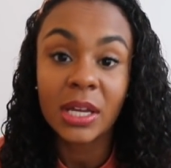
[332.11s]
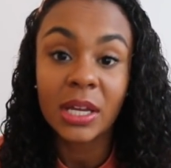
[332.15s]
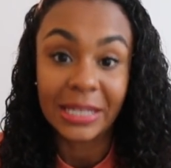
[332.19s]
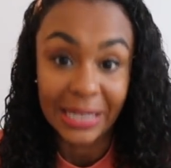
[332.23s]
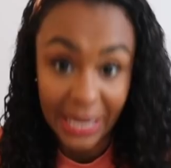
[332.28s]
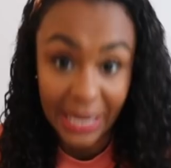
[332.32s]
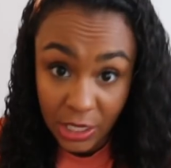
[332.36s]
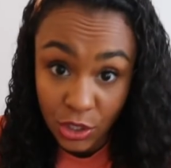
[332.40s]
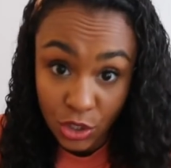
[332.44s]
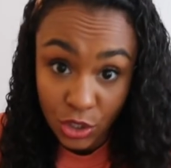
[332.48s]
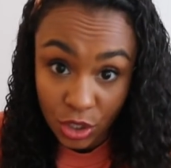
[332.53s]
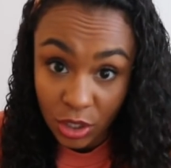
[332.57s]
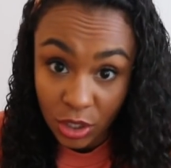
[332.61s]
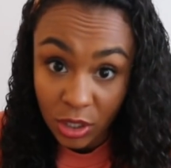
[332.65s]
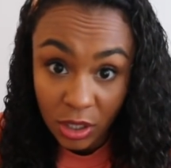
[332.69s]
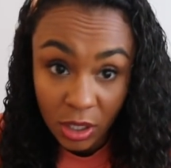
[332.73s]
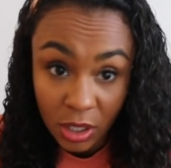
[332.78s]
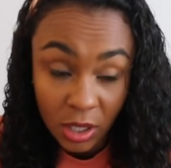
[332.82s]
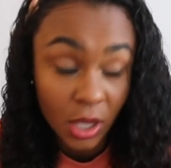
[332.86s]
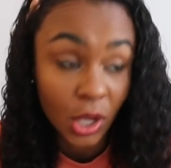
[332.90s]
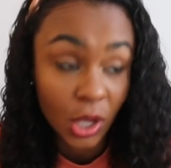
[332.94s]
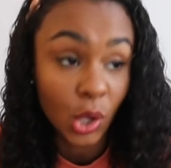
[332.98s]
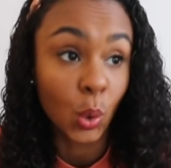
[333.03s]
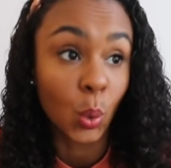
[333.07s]
nature.
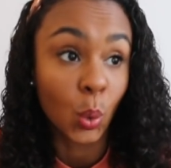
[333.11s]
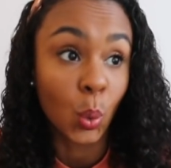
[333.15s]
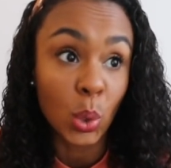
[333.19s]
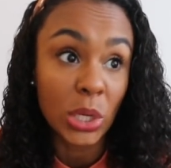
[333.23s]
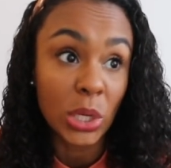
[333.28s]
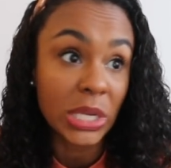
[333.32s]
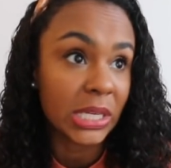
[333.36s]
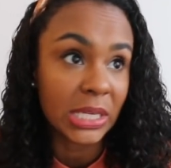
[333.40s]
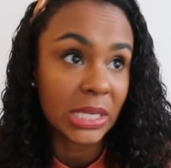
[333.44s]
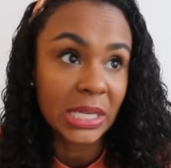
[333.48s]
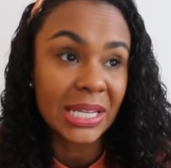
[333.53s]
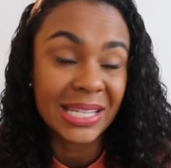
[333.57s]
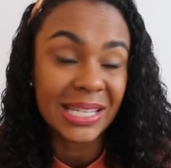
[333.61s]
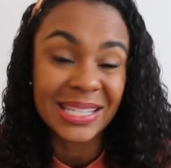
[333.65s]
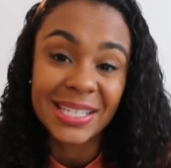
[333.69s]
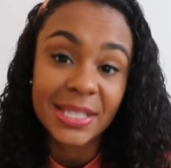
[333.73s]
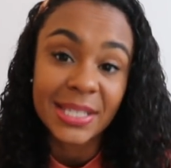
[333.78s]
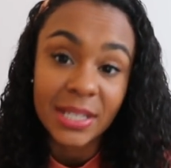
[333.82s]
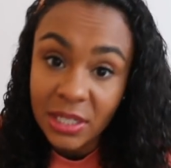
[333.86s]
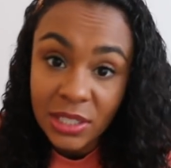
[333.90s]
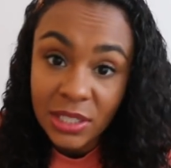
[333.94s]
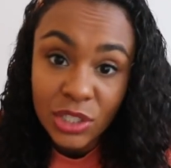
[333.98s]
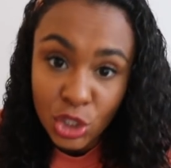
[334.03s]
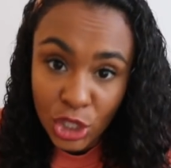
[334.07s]
We need
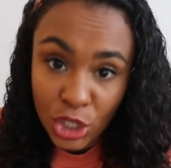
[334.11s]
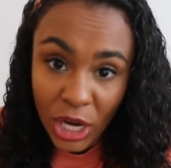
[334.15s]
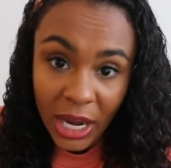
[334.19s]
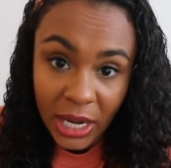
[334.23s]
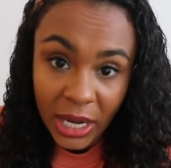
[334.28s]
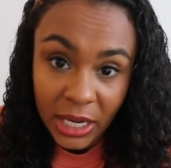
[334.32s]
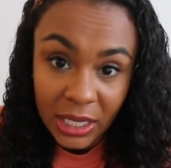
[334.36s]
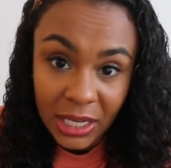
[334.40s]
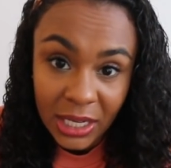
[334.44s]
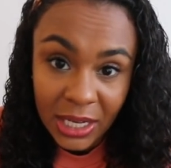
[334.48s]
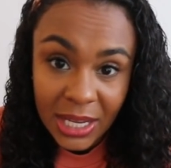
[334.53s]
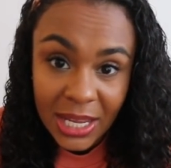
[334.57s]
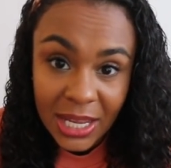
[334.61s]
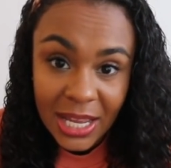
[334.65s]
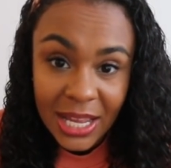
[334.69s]
sunshine.